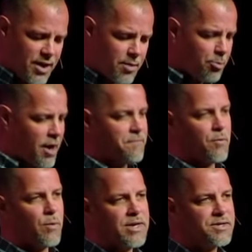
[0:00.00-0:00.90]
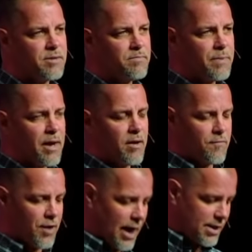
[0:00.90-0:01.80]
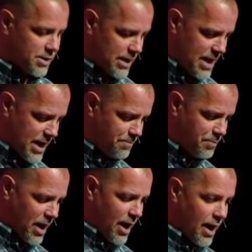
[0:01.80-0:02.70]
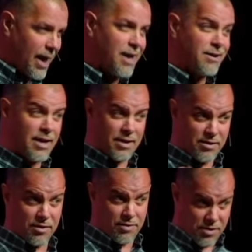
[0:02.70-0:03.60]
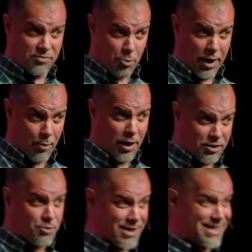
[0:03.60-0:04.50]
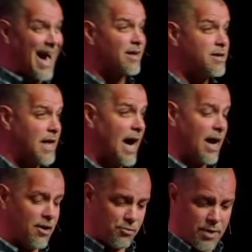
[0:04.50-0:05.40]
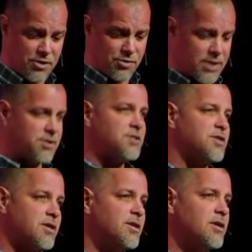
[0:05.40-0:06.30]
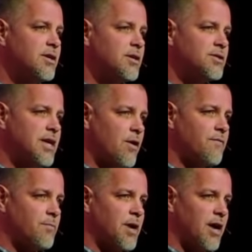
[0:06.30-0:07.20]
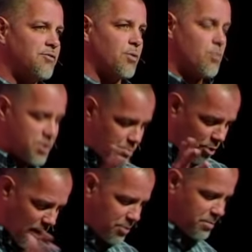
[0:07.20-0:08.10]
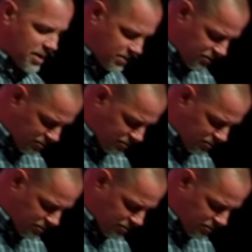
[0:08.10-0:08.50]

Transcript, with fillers: to pray for wisdom, for God's leading. And uh, at th- this point, I want to do exactly that as we transition to hearing from God's word. Would you pray with me this